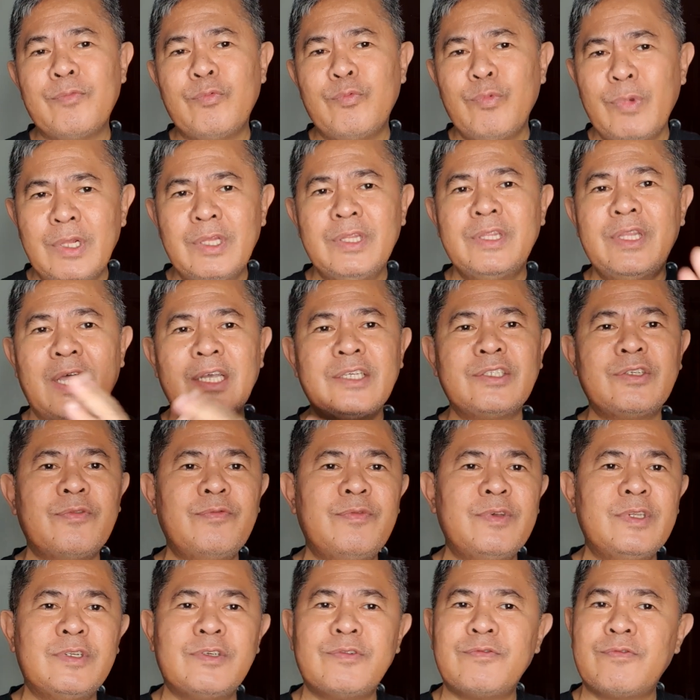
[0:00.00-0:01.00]
Wil
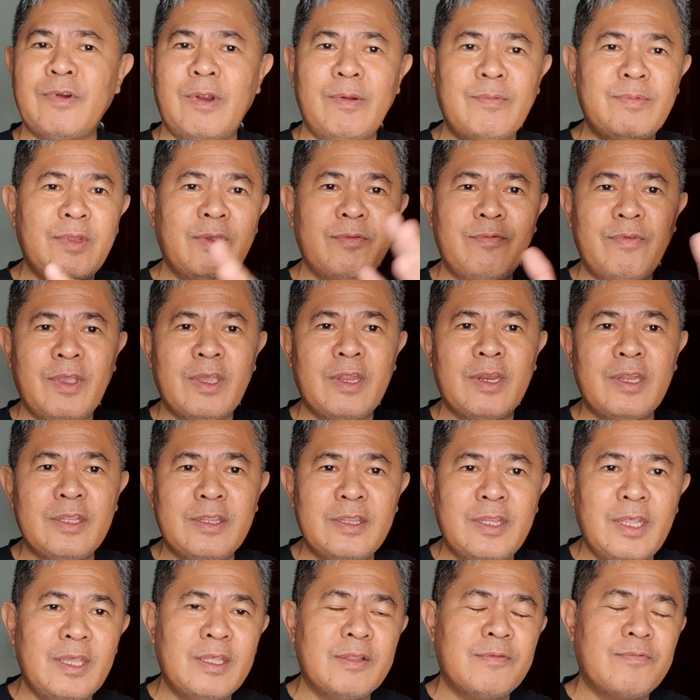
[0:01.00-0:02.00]
Dasovich from the very
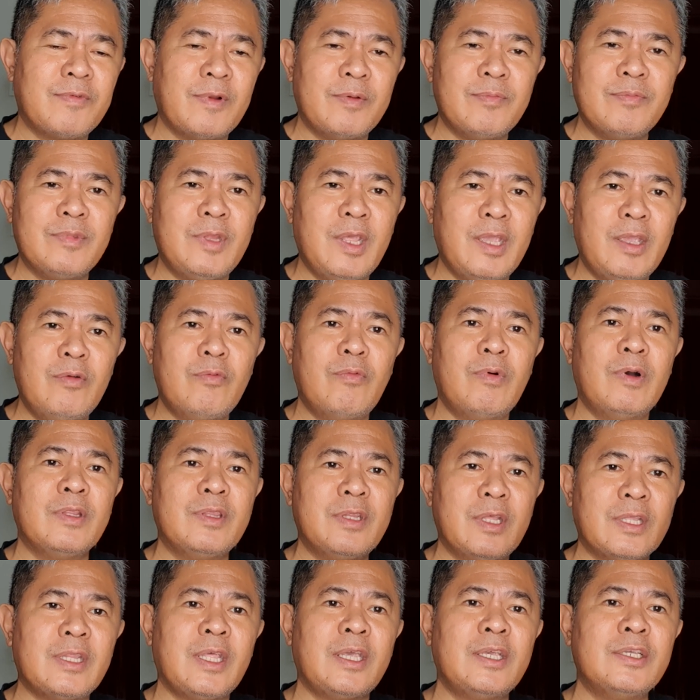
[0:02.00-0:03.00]
day, from day
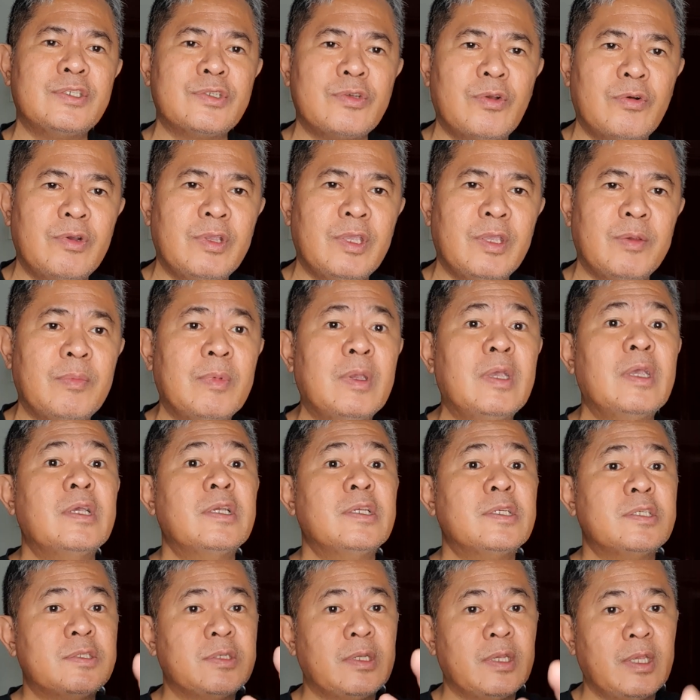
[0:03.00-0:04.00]
one that I saw him,
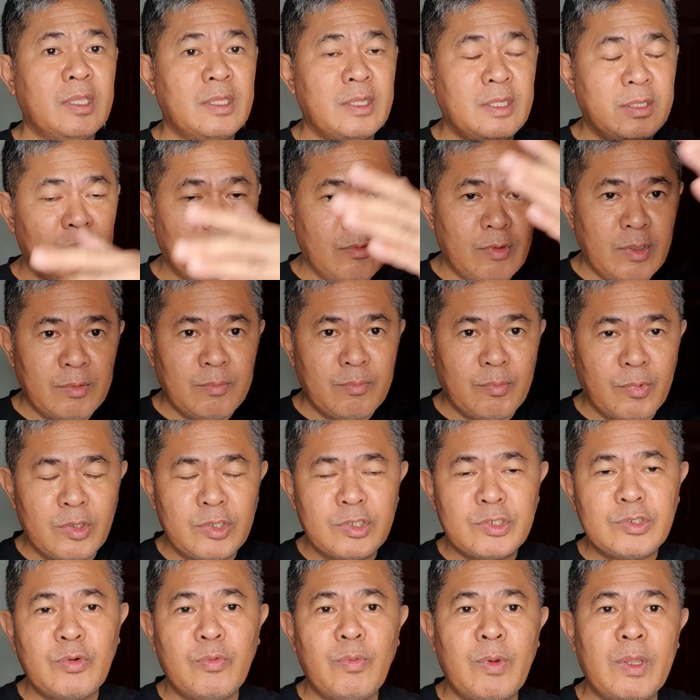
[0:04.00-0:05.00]
and
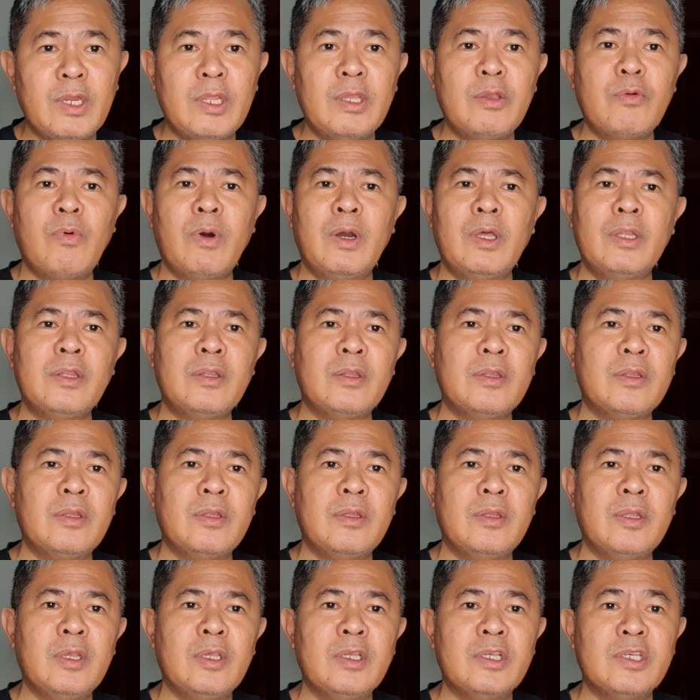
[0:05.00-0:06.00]
more so when he won
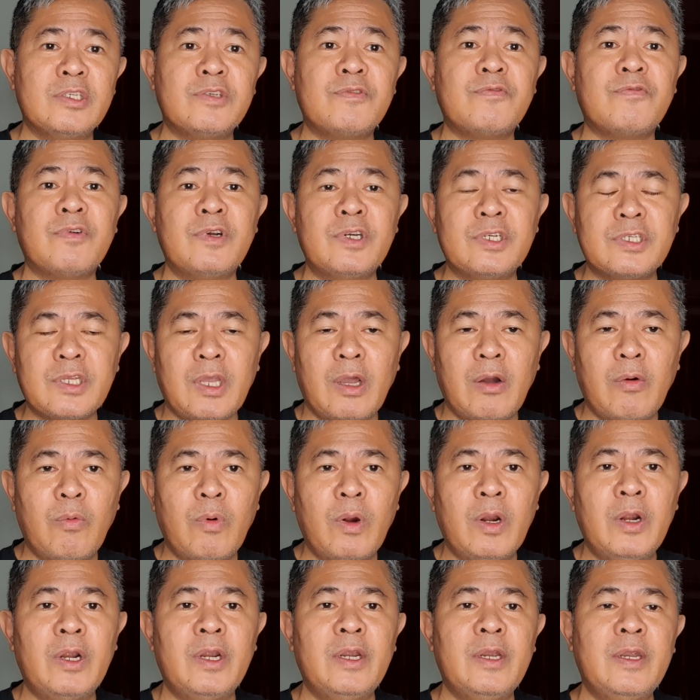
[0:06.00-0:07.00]
his first
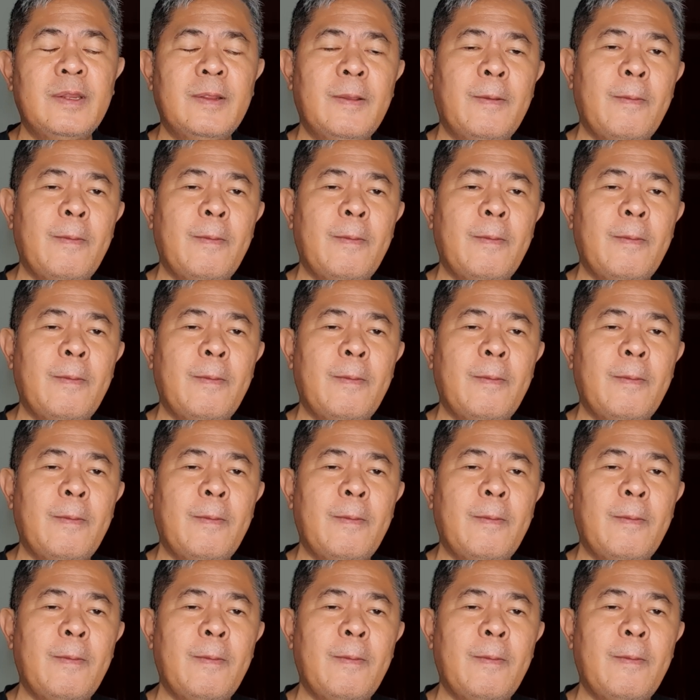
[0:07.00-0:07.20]
award,